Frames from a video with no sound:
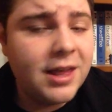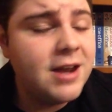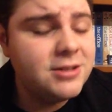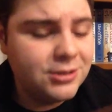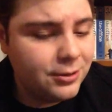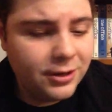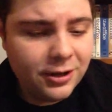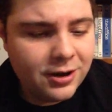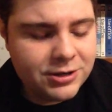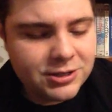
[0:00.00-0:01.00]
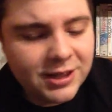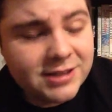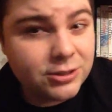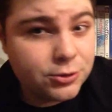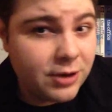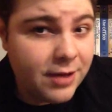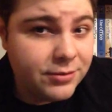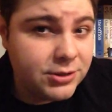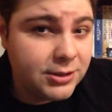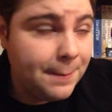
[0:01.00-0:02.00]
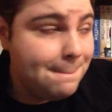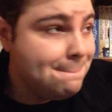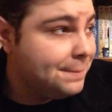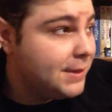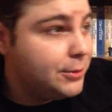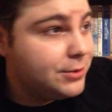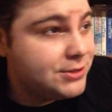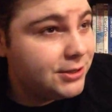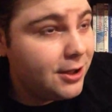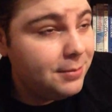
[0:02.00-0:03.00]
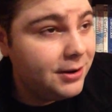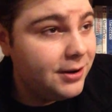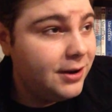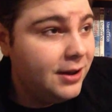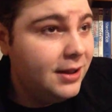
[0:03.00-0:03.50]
That is honestly, that's a travesty that he wasn't nominated.